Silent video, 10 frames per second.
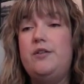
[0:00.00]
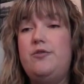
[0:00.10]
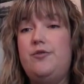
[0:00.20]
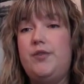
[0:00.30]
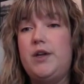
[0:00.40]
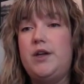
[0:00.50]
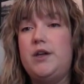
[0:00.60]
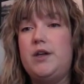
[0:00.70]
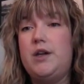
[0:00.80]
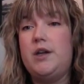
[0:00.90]
fit
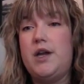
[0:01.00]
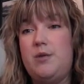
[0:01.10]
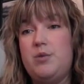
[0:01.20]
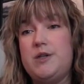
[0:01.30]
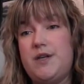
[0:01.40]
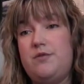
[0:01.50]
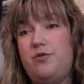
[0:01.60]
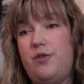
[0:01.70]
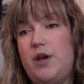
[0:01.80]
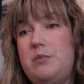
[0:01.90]
in an 8x10
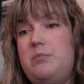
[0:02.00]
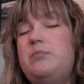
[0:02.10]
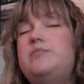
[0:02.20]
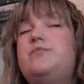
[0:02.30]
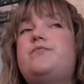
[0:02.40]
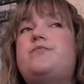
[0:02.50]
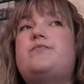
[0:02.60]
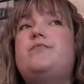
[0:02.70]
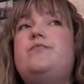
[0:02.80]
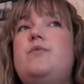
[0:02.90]
frame,
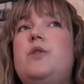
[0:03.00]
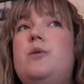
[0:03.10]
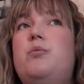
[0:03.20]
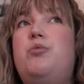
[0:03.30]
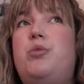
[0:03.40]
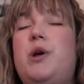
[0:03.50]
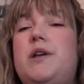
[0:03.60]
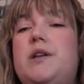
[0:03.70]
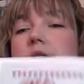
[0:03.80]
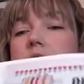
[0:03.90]

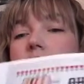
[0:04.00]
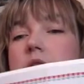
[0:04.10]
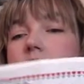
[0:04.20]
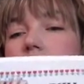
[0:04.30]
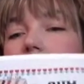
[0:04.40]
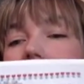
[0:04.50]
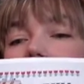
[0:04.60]
but it would